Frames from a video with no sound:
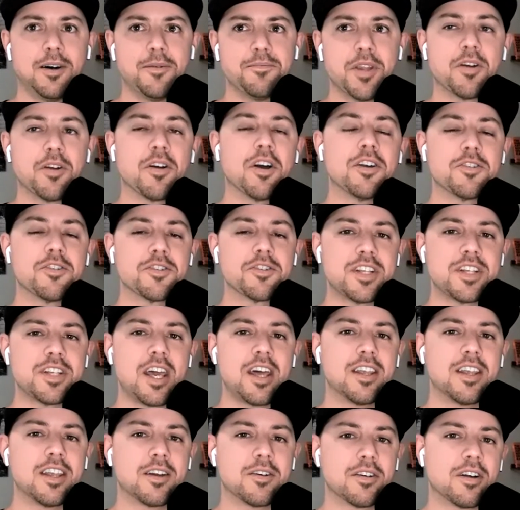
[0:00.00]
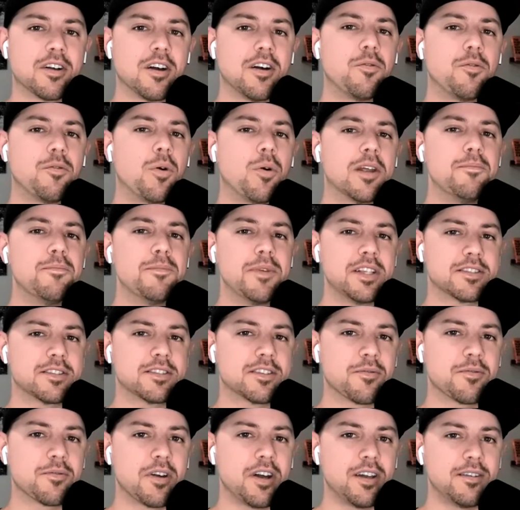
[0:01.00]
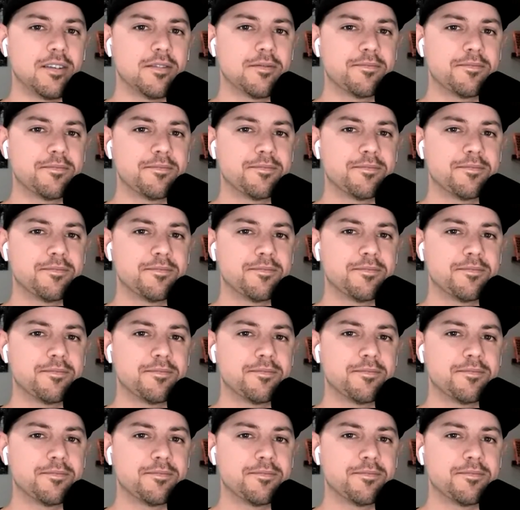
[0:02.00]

their understanding of what it means to write.